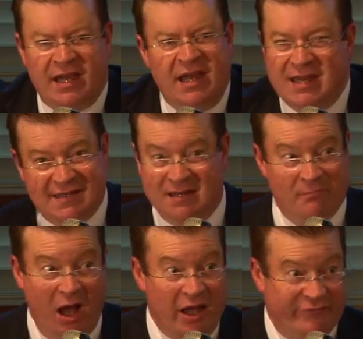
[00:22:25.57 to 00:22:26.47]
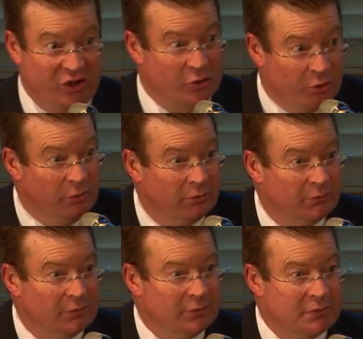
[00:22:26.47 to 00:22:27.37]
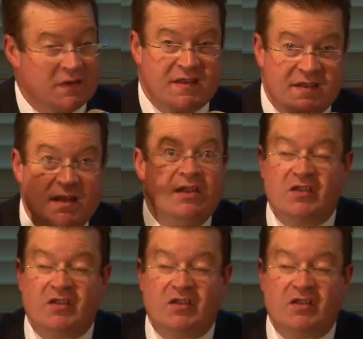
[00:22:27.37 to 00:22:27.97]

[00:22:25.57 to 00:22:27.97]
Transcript: It is, in my view, to see